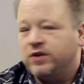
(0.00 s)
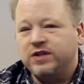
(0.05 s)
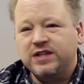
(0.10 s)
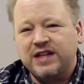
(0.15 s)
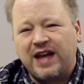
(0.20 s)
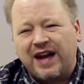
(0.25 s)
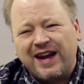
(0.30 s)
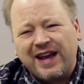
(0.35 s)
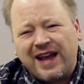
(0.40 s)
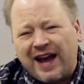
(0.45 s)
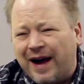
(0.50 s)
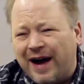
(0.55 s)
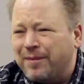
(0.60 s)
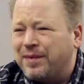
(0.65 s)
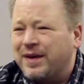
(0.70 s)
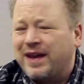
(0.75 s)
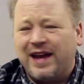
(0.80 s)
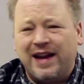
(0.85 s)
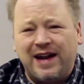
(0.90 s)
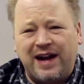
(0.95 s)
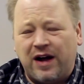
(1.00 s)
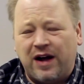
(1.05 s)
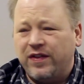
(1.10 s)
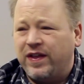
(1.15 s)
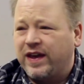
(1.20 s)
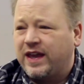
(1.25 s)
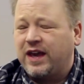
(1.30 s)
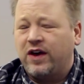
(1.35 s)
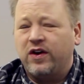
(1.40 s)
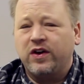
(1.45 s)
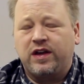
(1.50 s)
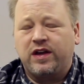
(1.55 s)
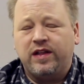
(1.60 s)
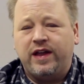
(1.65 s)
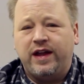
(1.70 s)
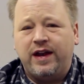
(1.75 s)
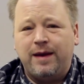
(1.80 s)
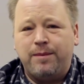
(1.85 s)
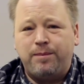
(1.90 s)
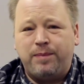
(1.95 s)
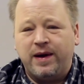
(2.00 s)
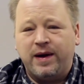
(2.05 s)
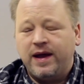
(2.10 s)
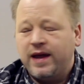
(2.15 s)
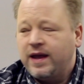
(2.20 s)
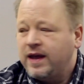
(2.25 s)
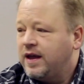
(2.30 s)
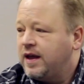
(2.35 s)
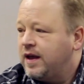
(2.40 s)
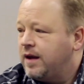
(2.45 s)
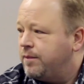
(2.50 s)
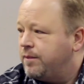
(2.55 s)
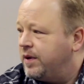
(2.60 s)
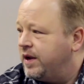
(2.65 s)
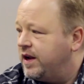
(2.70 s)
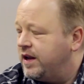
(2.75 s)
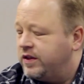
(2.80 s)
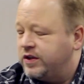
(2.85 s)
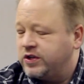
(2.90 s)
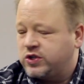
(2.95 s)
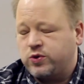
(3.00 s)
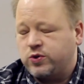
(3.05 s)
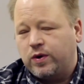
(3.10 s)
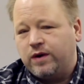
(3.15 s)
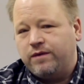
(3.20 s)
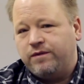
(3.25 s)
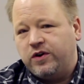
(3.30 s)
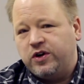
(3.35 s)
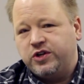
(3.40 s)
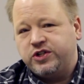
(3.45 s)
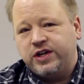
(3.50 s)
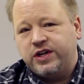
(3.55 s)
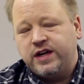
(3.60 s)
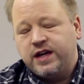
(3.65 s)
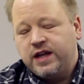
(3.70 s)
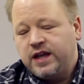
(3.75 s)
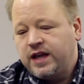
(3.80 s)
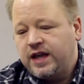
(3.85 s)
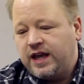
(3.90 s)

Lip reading: So it's kind of complicated how they calculate it, but in the short version,